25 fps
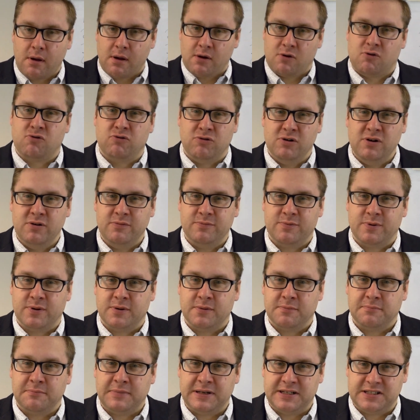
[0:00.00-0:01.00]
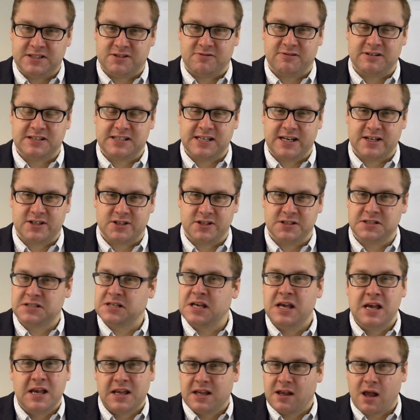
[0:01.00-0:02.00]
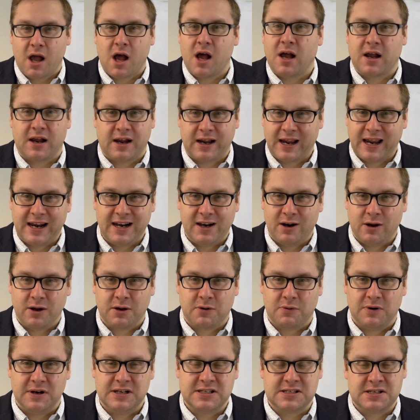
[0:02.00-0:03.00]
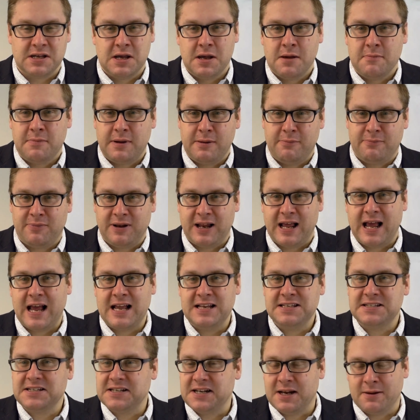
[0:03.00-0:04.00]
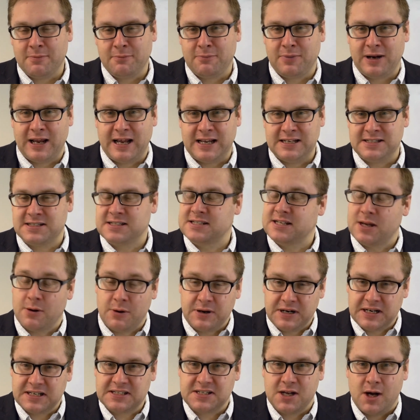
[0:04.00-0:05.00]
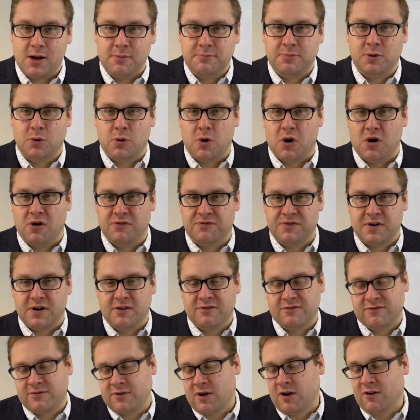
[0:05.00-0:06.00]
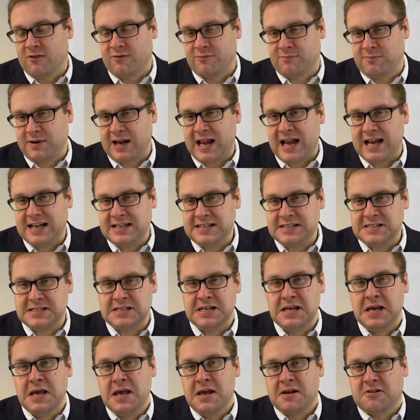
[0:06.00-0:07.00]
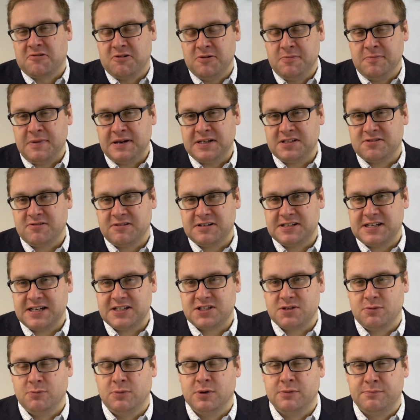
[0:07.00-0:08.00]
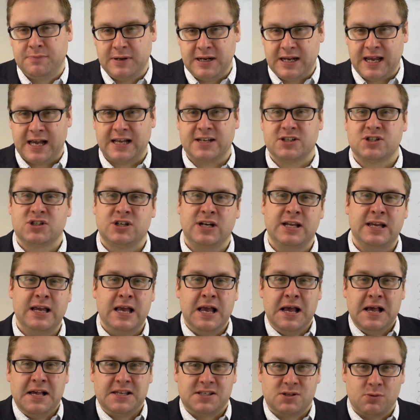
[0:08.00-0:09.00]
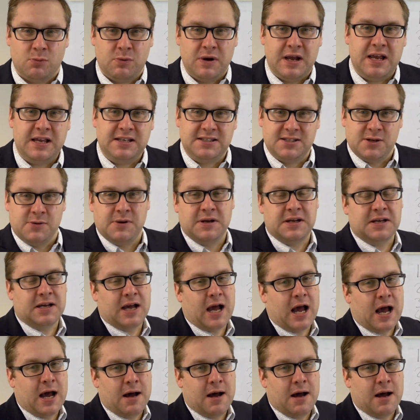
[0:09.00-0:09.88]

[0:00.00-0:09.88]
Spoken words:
group mentoring sessions can likewise be planned and unplanned. So an example of planned group mentoring session would be so we're doing